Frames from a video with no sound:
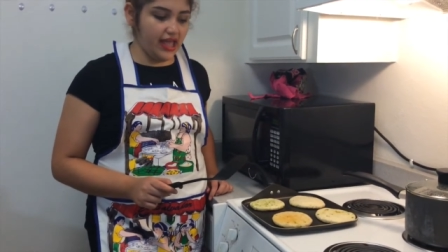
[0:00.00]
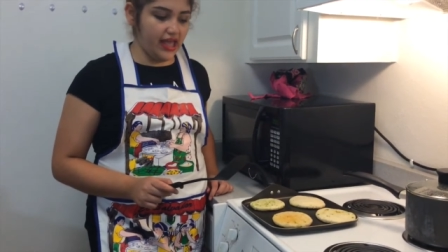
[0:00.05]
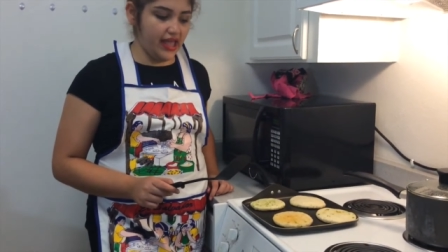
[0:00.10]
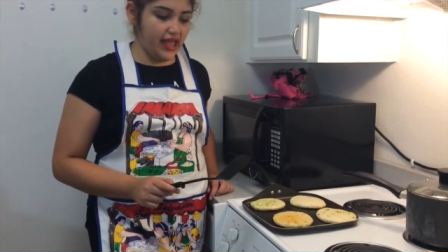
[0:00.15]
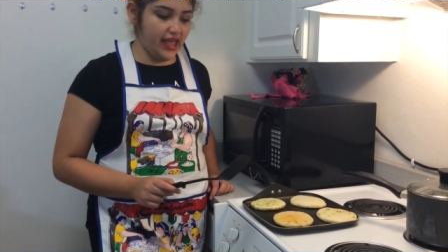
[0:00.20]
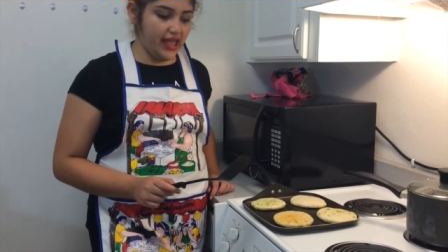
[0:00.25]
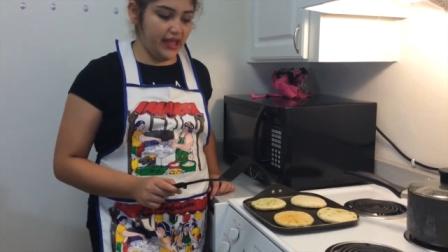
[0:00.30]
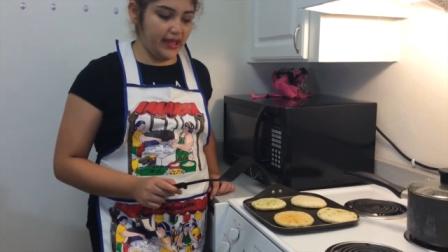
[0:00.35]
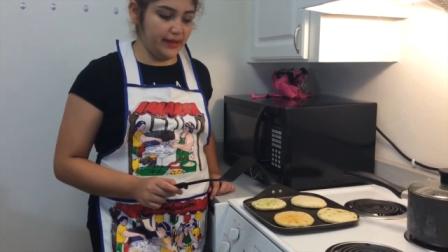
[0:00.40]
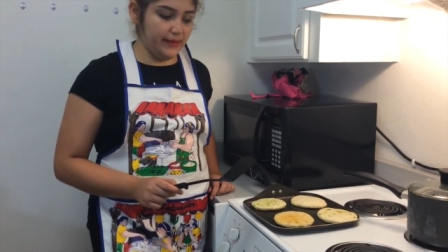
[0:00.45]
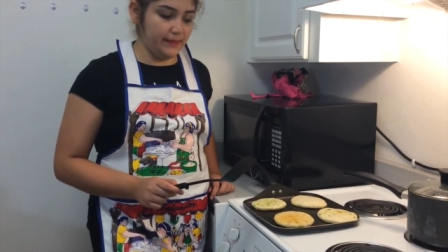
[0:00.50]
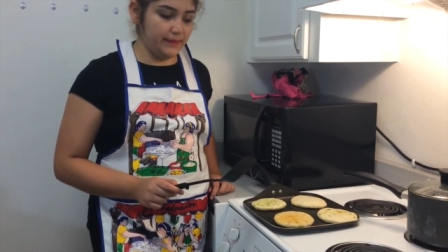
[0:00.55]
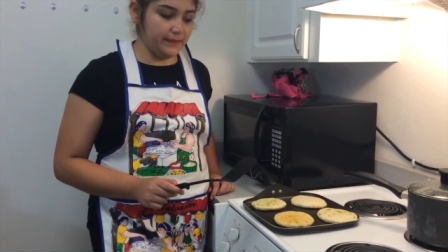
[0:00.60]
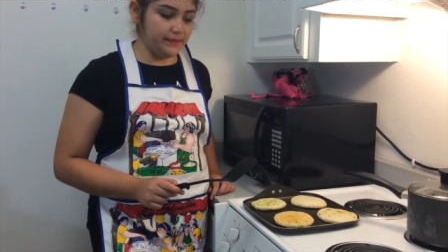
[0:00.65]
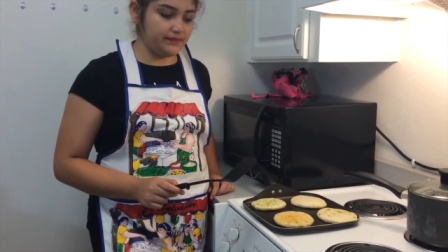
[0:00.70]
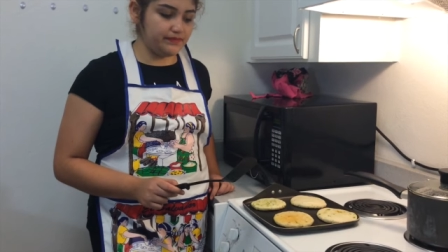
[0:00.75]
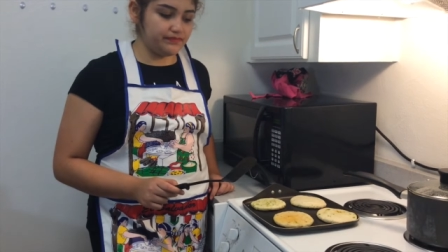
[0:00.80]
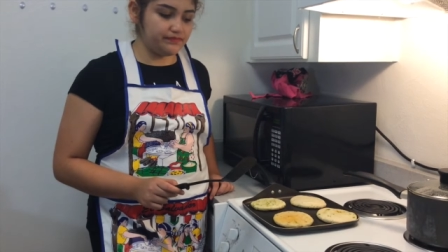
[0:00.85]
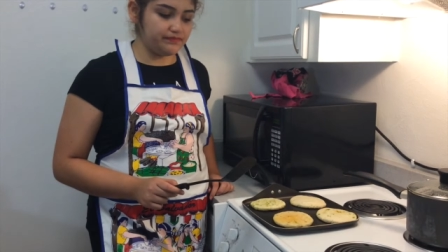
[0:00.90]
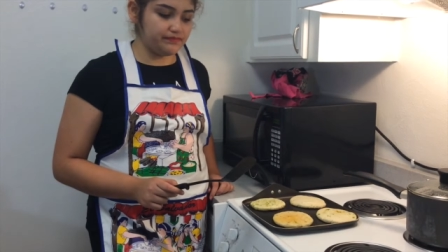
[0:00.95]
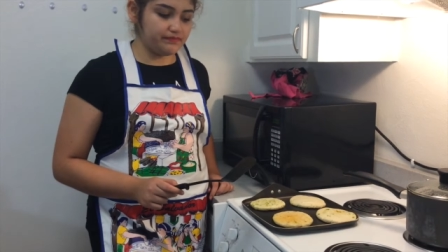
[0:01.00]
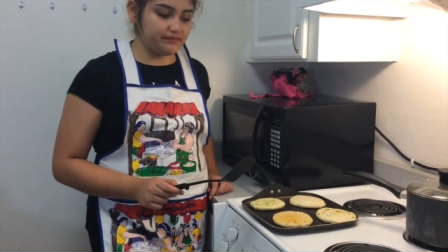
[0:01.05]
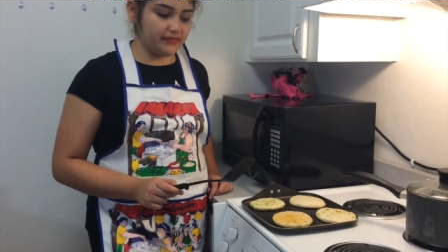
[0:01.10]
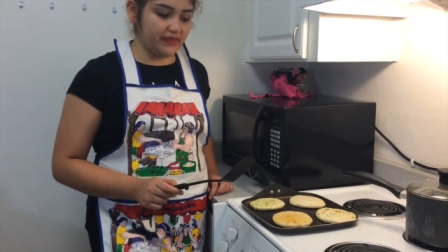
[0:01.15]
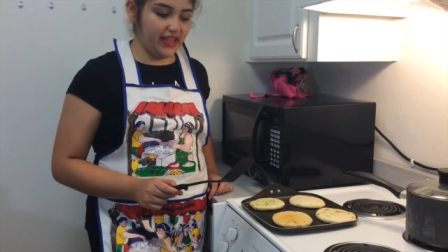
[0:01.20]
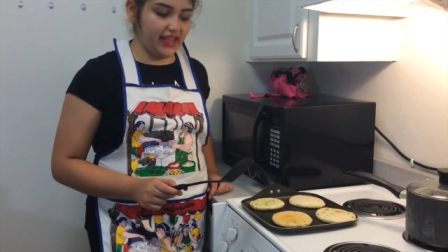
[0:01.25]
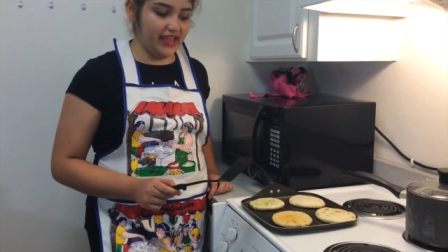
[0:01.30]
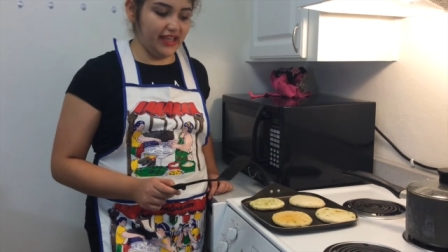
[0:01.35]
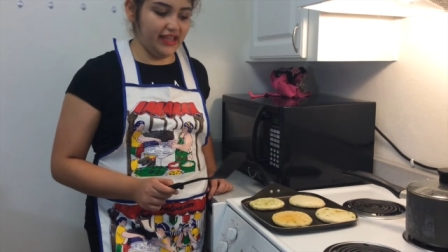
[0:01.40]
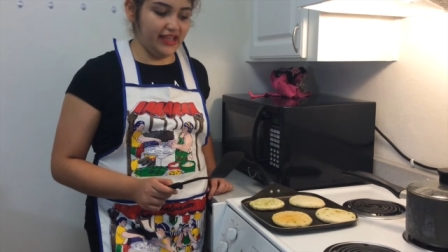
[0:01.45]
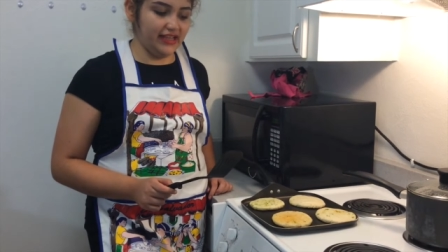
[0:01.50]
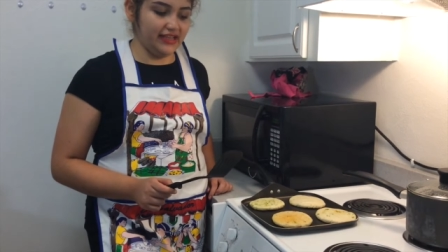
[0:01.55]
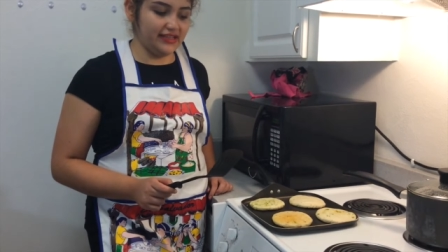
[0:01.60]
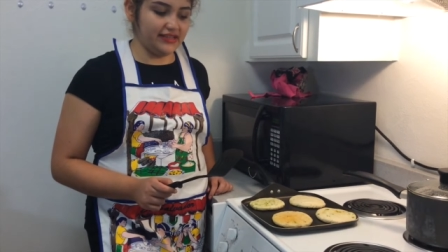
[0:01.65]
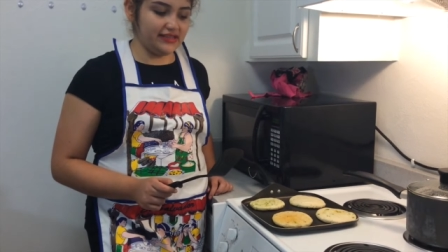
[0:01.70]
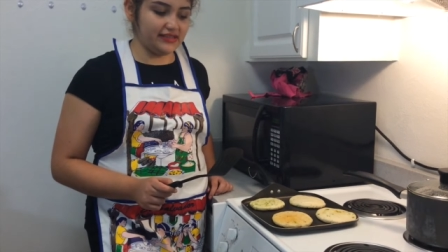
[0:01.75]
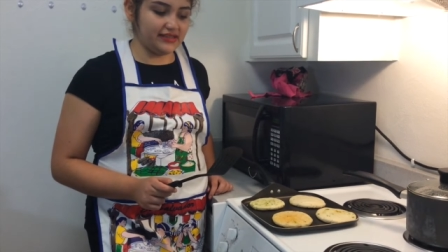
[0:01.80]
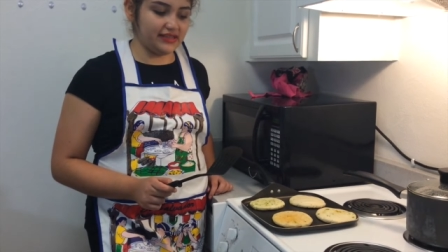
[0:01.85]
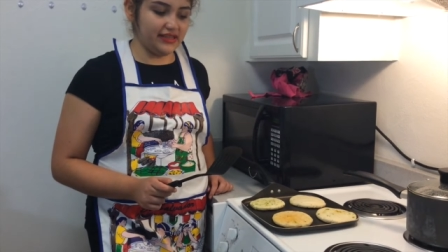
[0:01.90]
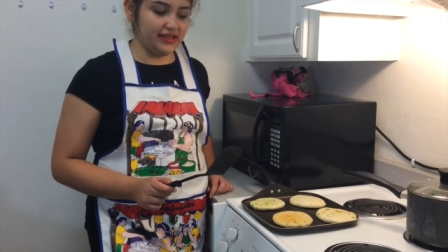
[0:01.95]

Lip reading: and